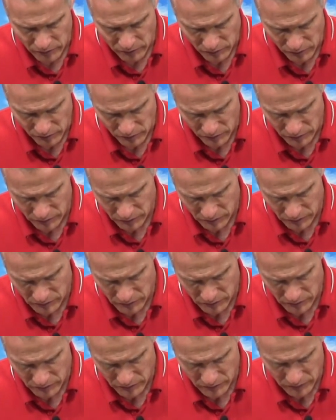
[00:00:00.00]

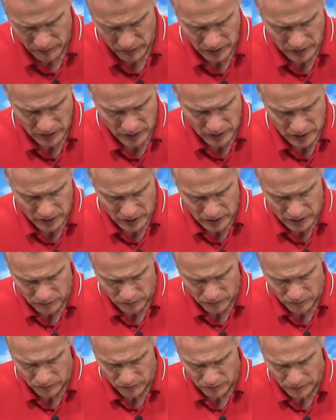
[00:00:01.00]

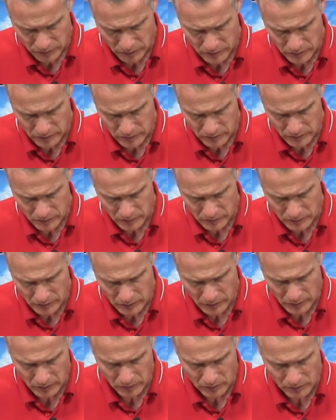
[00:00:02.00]

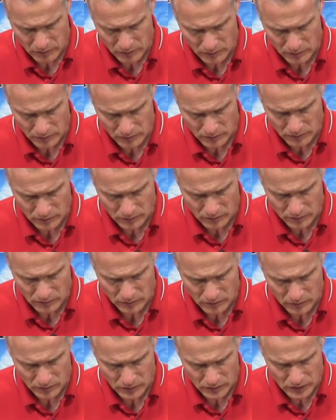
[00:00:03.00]

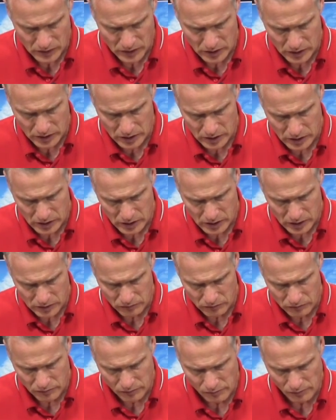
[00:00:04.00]

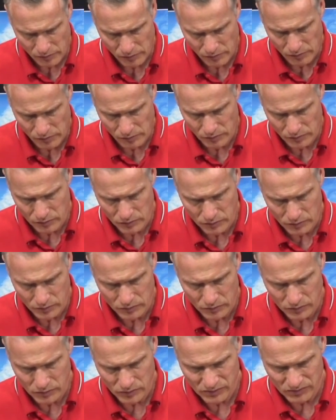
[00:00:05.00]

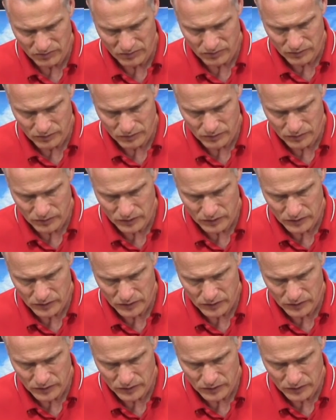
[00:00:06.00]
(silence)